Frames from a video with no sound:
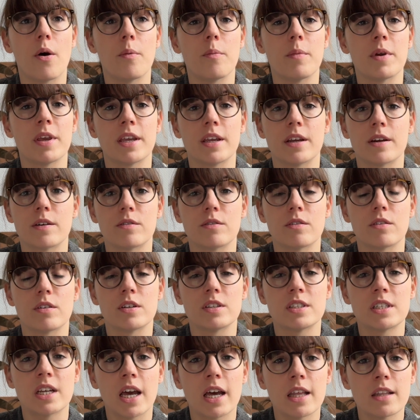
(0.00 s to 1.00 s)
here on the
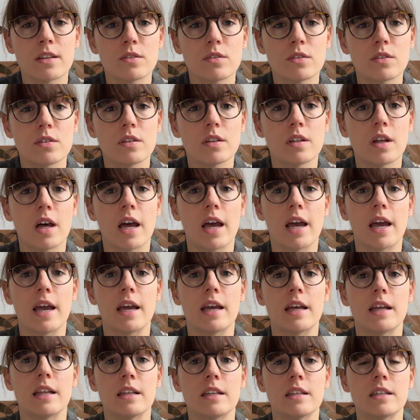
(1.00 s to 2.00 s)
channel,
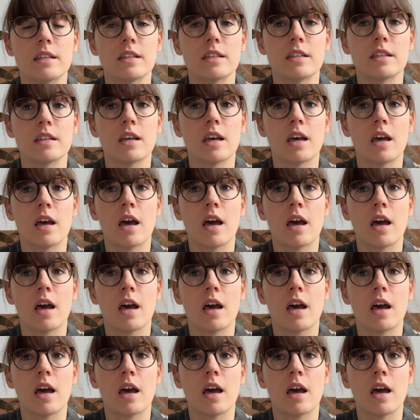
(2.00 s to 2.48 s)
and